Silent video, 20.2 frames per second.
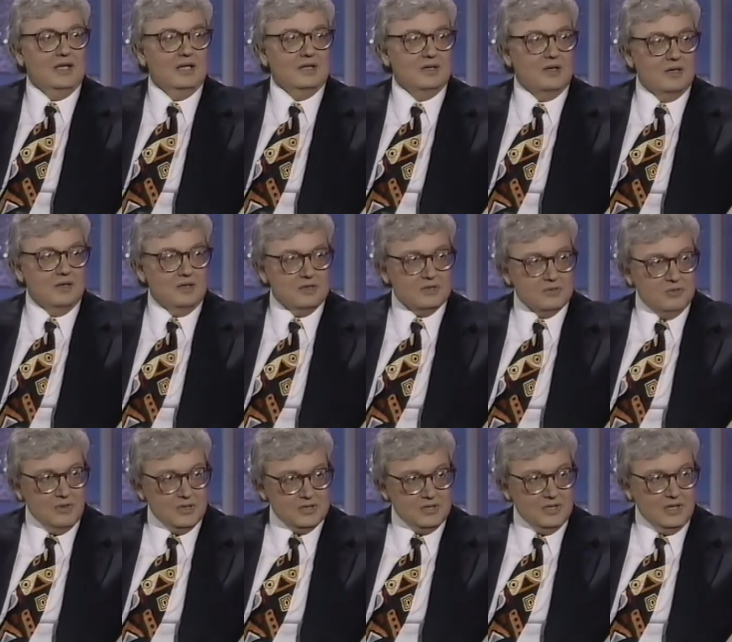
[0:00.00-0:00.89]
and Arnold
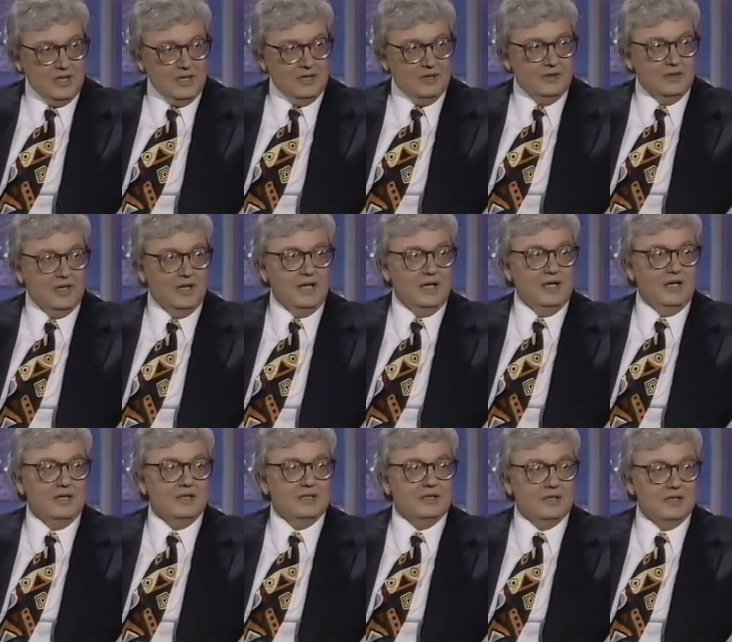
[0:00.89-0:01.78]
Schwarzenegger
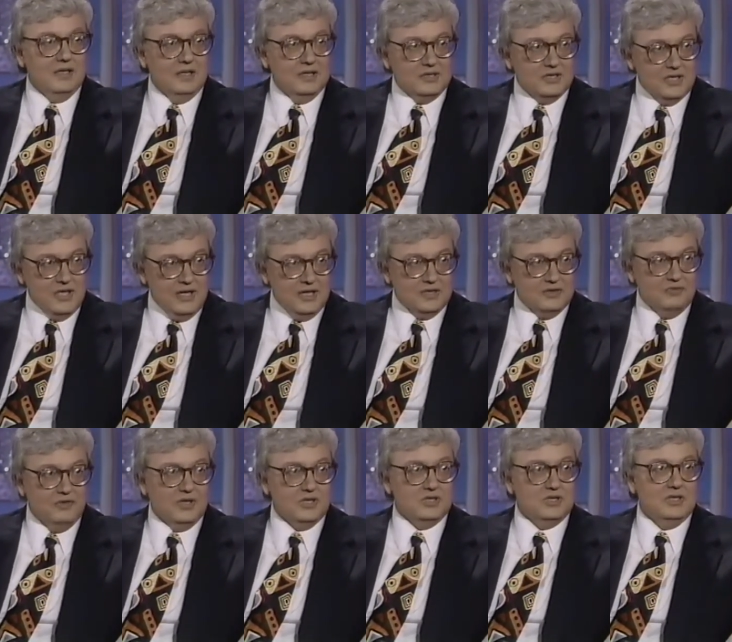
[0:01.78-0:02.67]
and uh, science
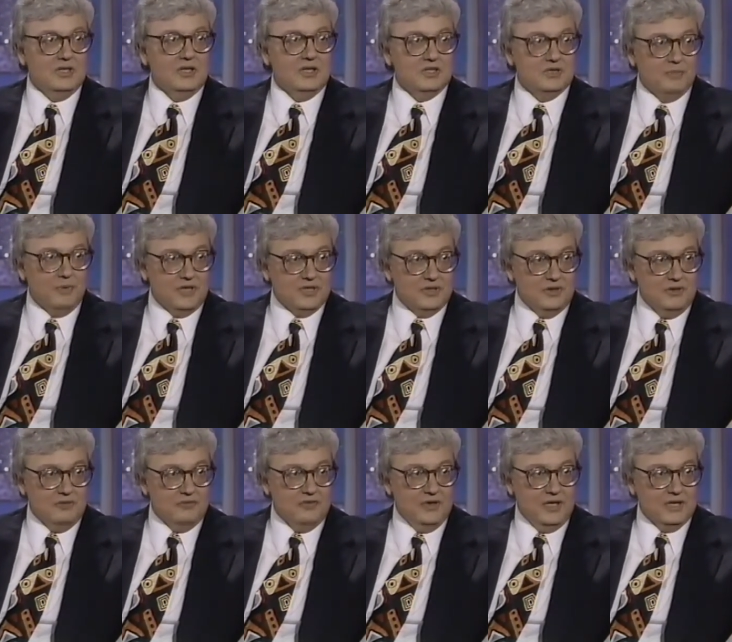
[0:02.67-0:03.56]
fiction and special
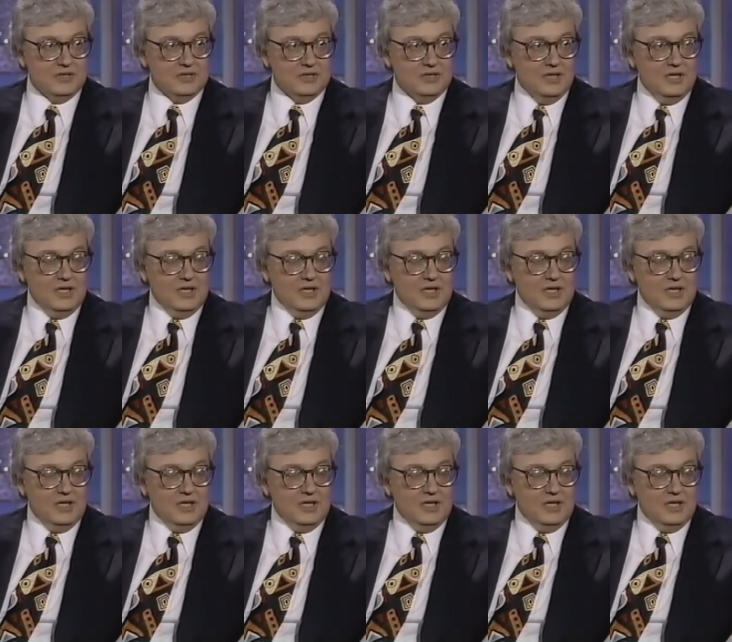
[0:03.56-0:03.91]
effects,